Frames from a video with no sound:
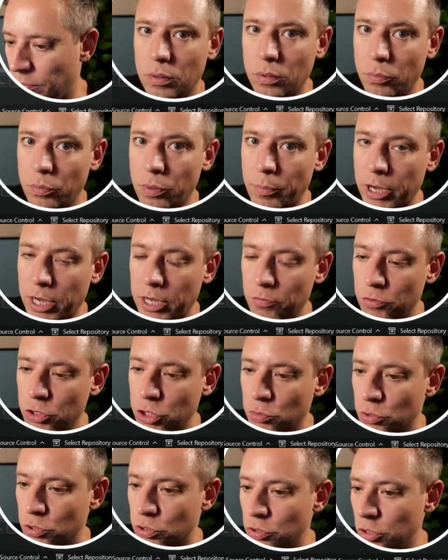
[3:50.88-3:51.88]
We're back in
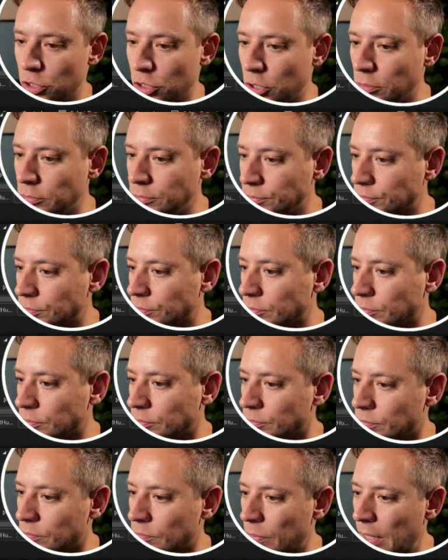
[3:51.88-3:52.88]
Visual Studio.
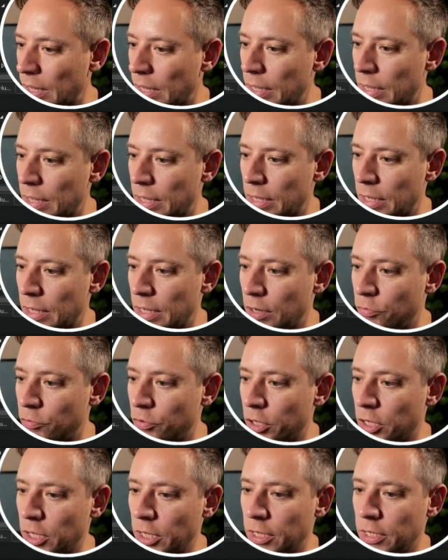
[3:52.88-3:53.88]
If we
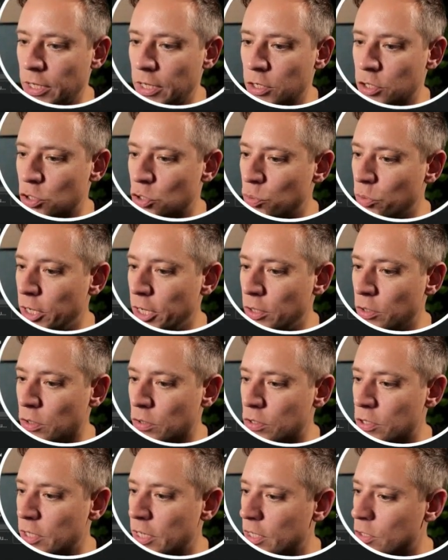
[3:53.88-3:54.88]
click these 3
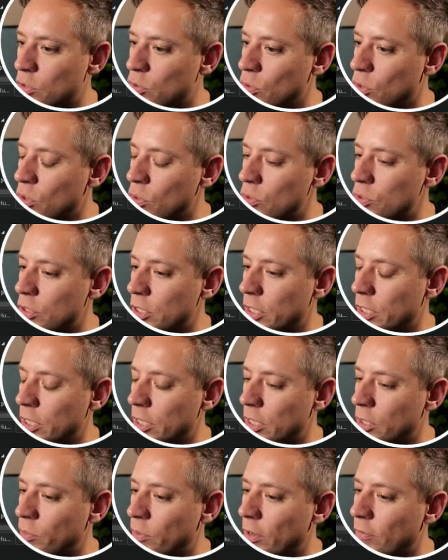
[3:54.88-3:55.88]
dots next to hosting
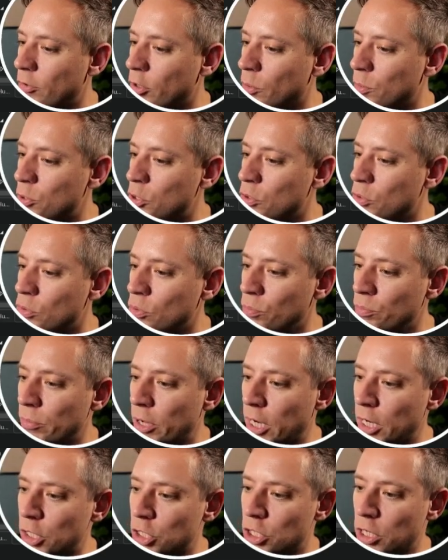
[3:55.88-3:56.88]
here, we have an option to
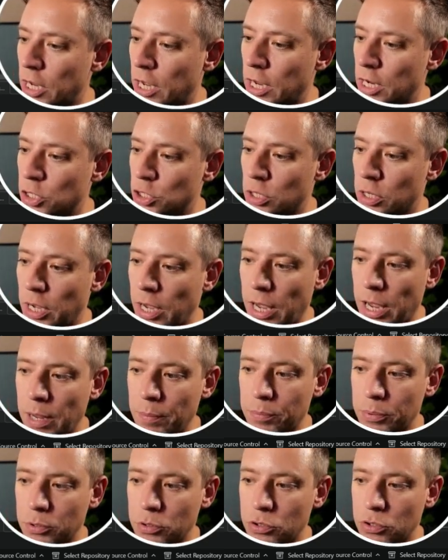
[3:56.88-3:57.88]
manage Azure
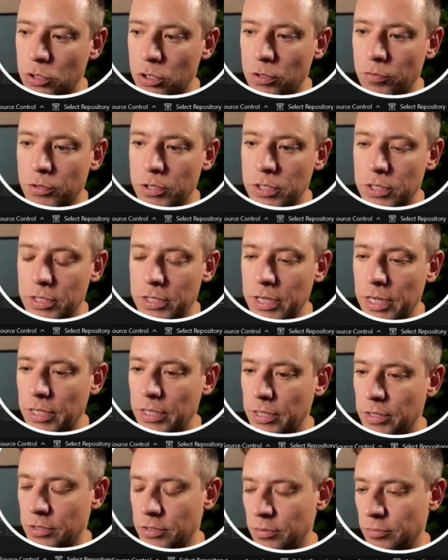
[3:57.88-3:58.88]
App Service
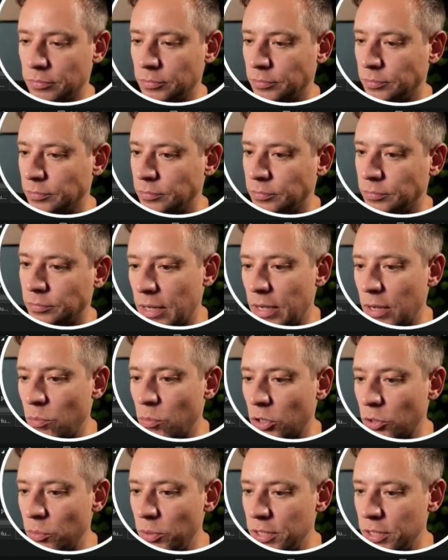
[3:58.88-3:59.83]
settings. And what we